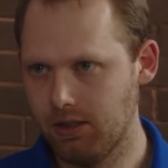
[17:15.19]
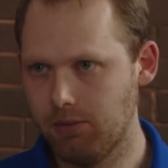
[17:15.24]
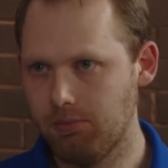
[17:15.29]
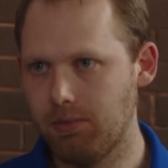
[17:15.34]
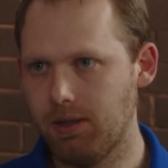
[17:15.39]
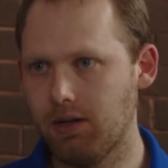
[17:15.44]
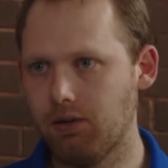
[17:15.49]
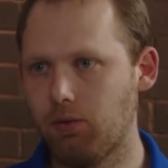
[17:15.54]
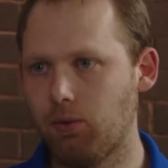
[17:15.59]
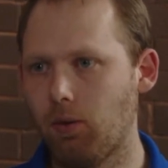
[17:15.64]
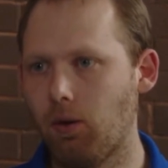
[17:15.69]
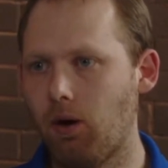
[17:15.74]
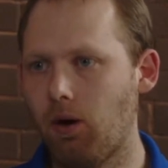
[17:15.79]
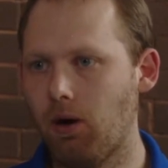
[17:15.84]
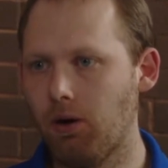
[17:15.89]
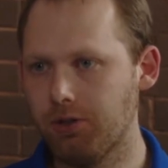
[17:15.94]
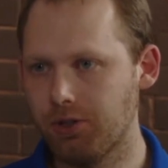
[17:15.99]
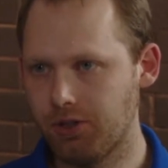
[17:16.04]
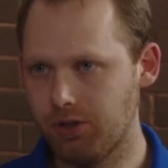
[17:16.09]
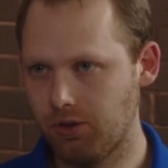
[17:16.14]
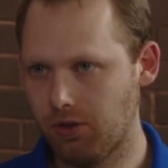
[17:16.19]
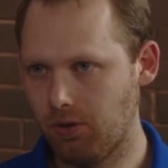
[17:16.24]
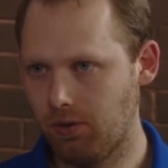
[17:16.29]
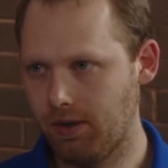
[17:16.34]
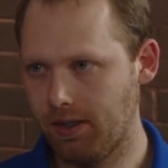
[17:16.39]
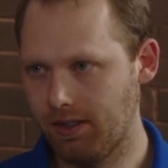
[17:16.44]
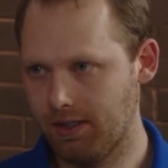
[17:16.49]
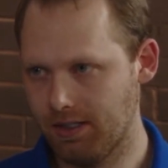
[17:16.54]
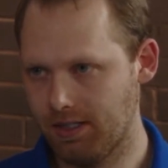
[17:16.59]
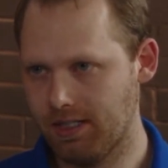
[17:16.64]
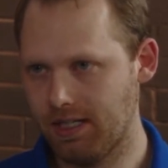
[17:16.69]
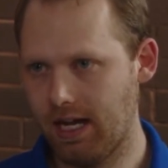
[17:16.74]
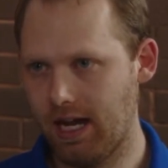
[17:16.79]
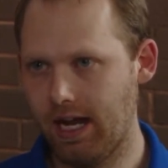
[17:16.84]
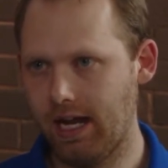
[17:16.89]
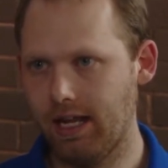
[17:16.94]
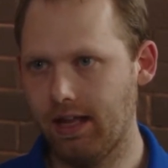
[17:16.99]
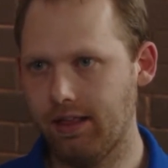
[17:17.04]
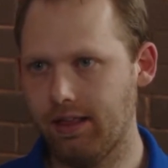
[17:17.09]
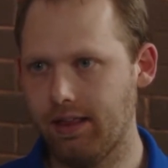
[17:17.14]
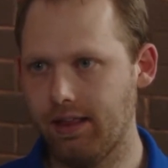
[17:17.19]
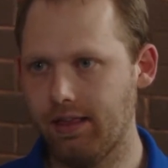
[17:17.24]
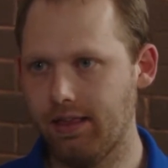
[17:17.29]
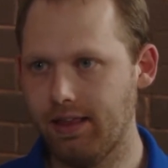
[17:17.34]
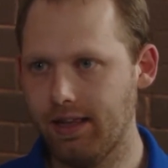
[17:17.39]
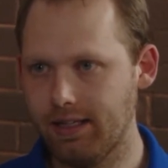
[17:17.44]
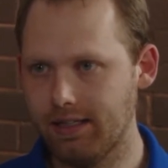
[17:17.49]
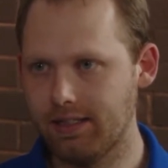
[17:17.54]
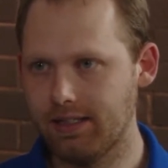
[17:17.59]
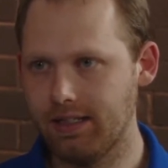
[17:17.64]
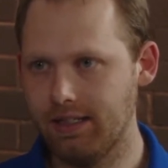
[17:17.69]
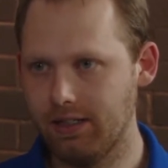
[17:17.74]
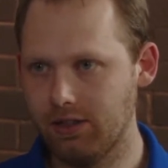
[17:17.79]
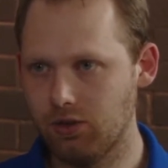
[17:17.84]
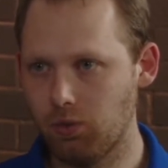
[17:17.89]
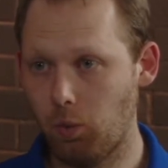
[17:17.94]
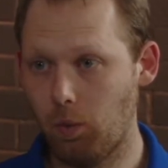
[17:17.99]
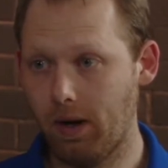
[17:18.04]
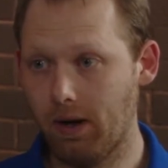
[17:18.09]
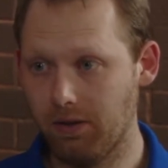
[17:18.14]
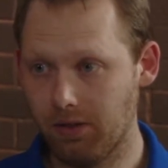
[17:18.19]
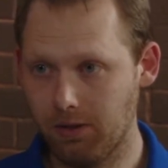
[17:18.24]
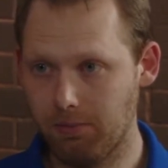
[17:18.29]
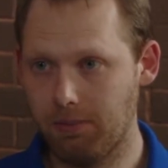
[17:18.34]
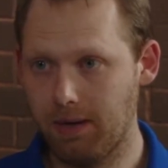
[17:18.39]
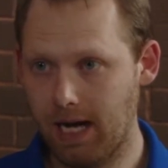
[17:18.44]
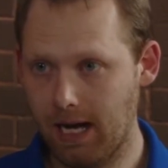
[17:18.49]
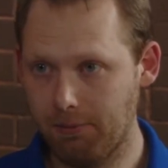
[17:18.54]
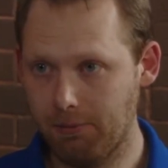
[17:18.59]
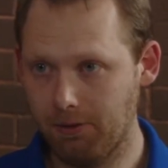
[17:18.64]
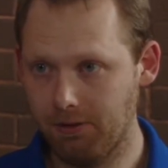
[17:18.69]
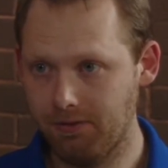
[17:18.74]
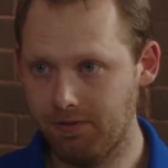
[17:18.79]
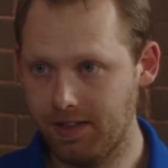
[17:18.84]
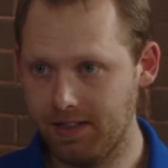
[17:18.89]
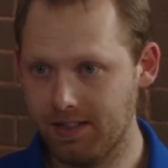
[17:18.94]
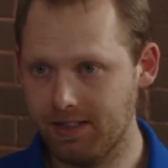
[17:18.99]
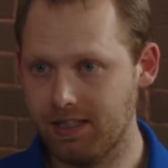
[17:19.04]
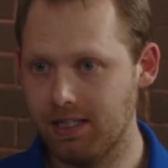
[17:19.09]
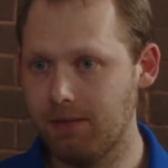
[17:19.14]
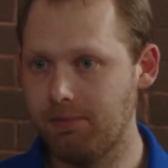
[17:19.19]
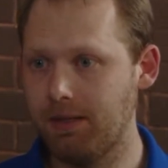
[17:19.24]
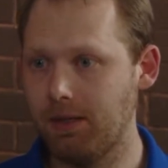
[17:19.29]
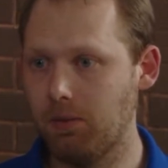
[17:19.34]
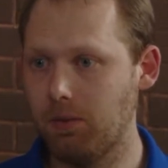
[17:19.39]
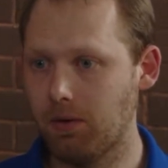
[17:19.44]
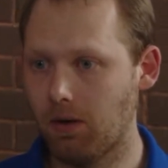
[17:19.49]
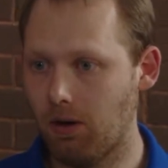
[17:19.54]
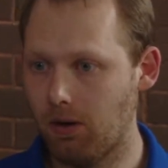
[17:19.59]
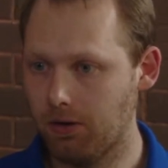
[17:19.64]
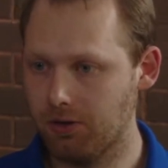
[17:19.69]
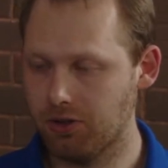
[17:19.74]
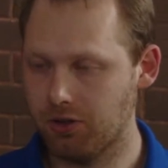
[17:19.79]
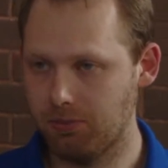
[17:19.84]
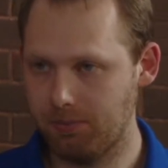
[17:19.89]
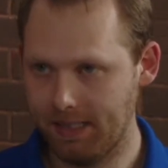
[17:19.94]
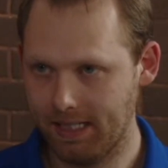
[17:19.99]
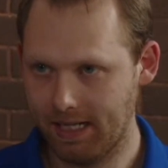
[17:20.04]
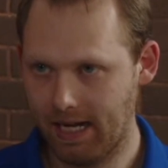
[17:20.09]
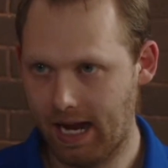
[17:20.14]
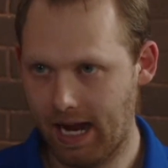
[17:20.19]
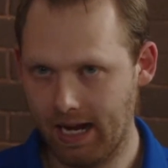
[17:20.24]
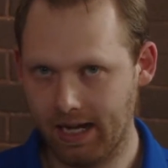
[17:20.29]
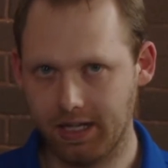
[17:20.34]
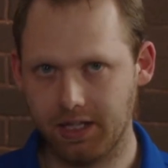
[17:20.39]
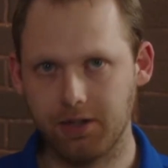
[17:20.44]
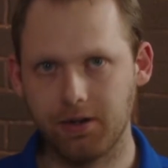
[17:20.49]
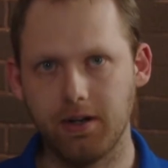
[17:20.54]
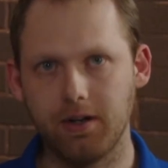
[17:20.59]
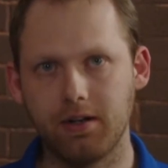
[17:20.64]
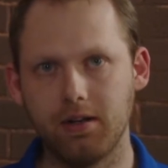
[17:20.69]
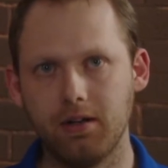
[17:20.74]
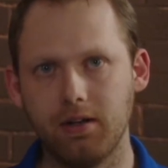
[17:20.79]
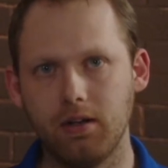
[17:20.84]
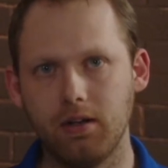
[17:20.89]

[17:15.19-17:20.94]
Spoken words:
But if we're also going to say that this is where the Bible fits them, it would also be inaccurate.